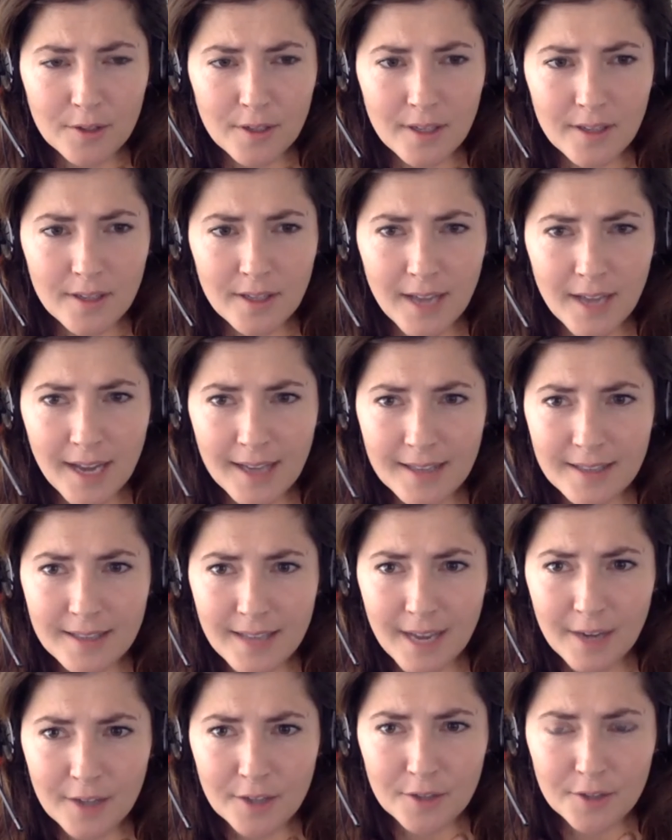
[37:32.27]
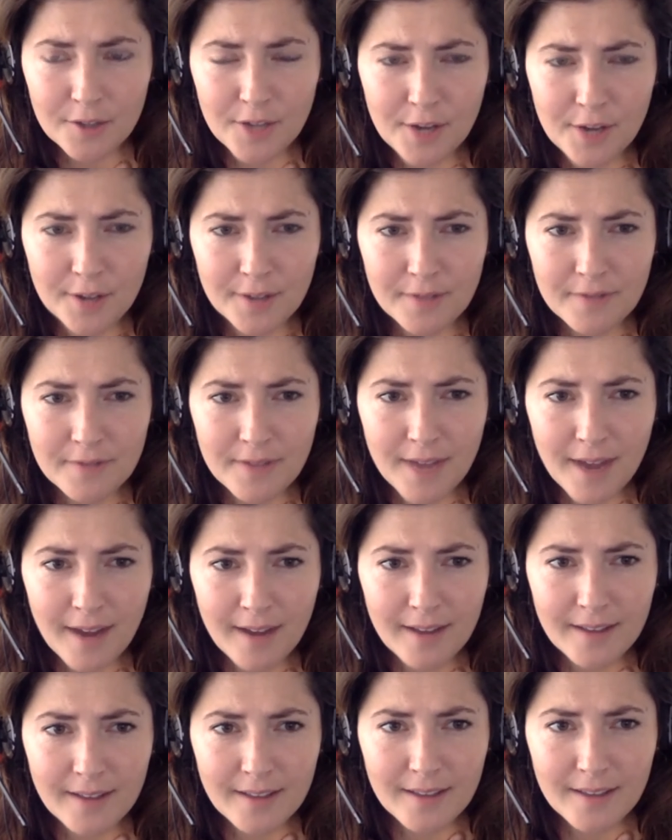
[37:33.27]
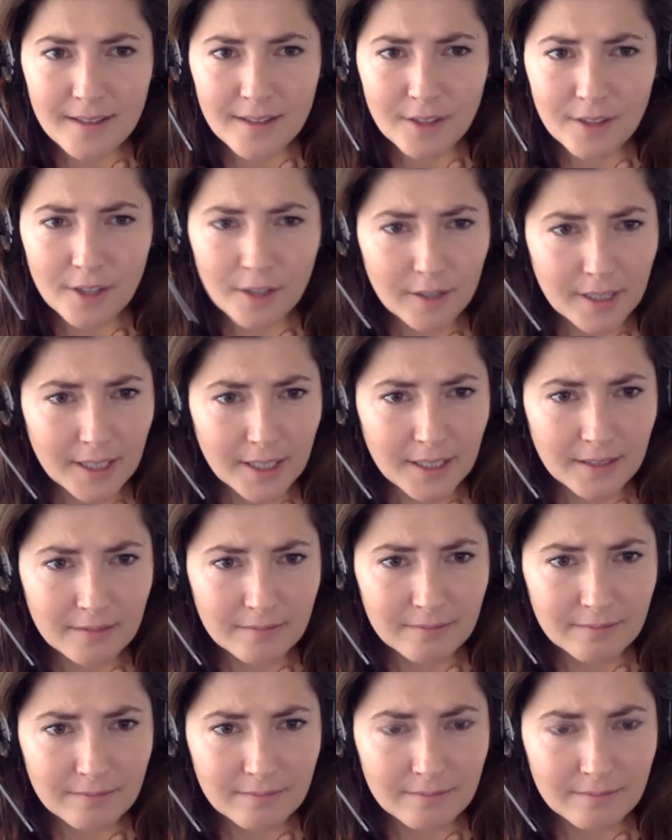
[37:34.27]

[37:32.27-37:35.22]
and they asked, how do you know if that is occurring?